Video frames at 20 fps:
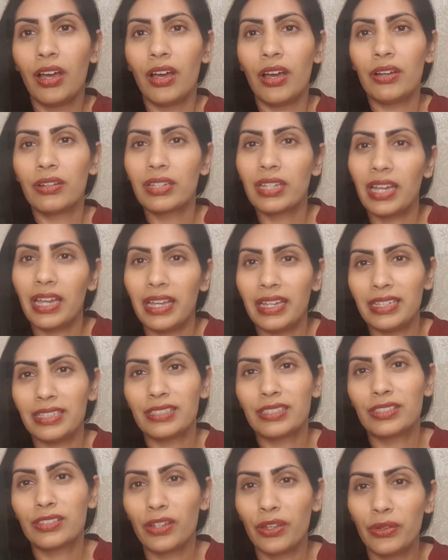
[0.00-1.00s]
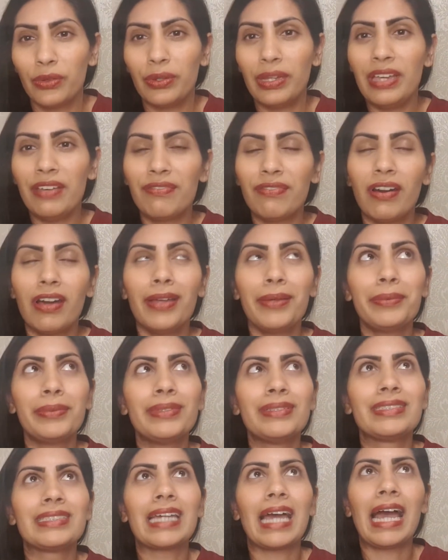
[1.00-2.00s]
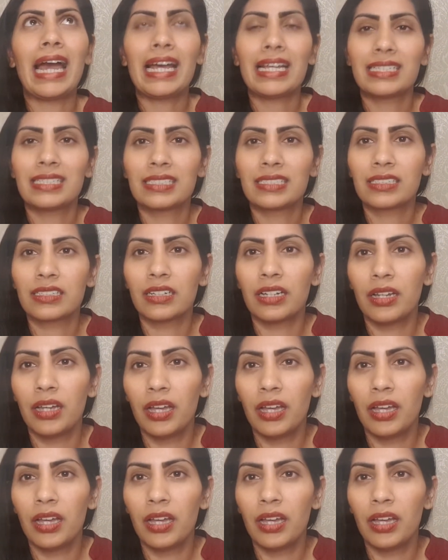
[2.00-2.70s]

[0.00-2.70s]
Okay, so if I would ask